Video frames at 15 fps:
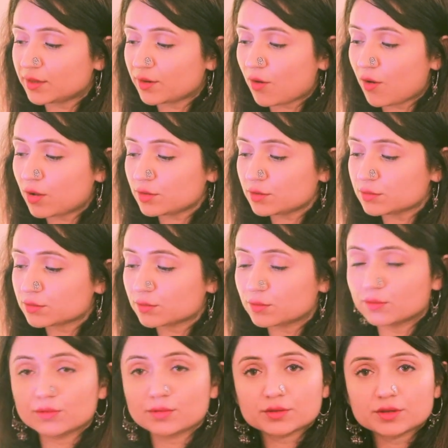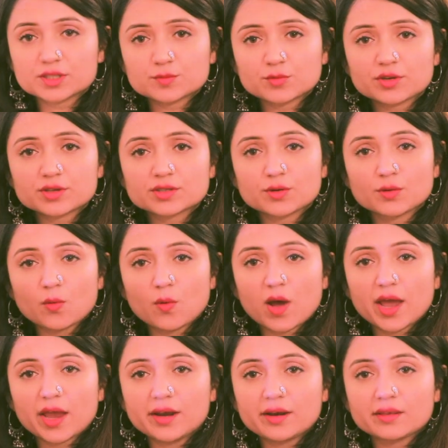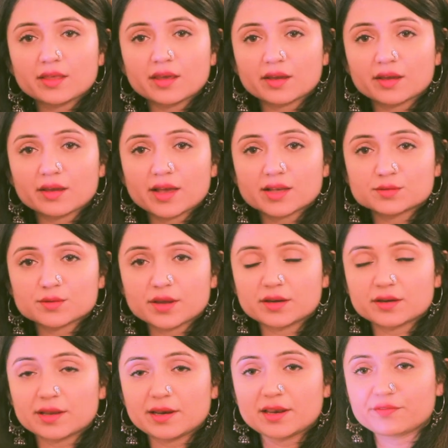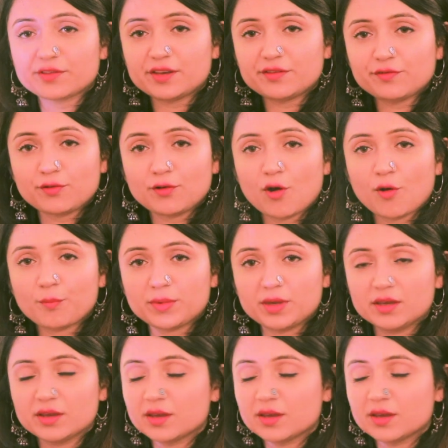Also, this book is quite thick, as you can tell, and very floppy.